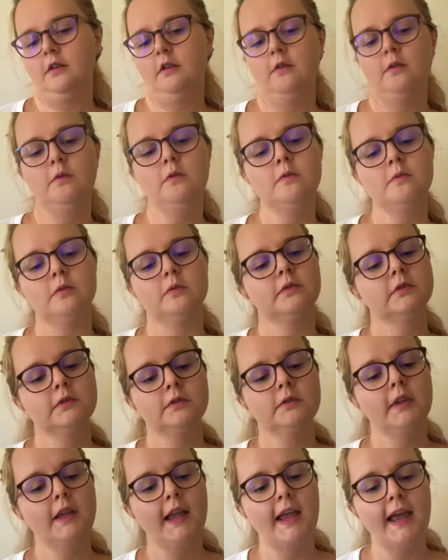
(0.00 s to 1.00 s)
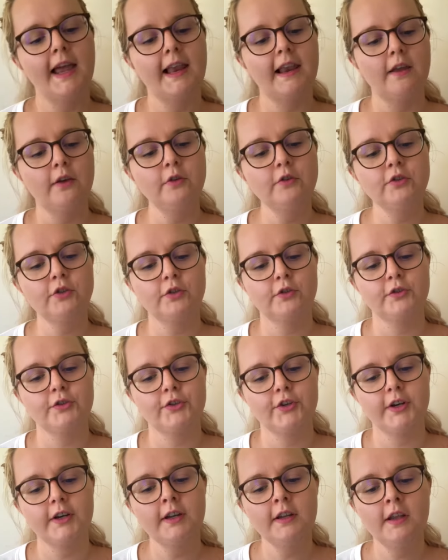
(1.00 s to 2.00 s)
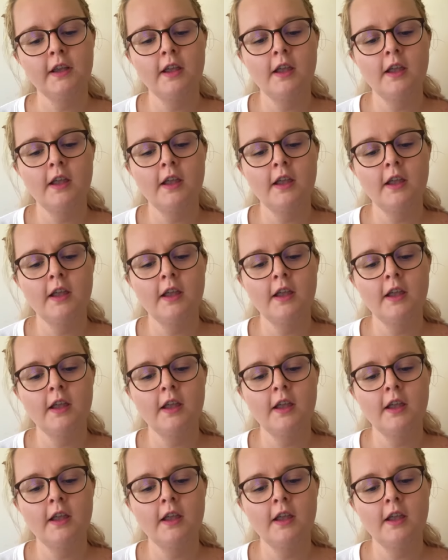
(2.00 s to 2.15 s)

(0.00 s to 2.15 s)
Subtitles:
Oh, hello children.